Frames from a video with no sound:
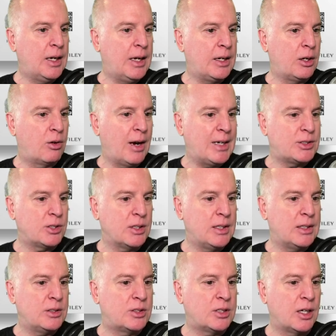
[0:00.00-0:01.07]
and Gradually
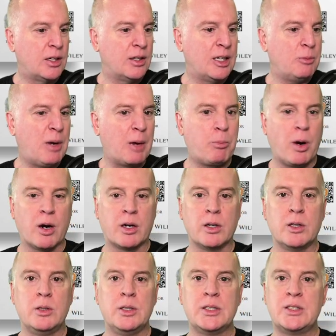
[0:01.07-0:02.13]
Then Suddenly by Parker
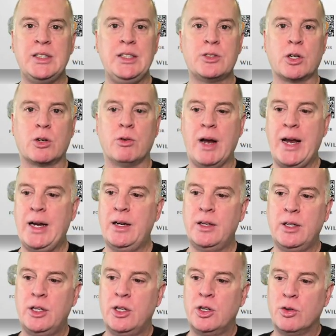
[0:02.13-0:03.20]
Lewis. These are great
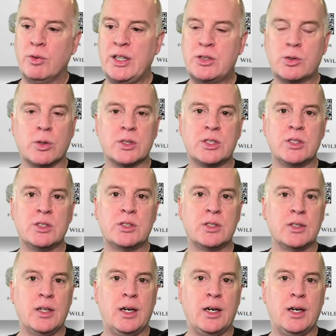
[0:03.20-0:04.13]
resources.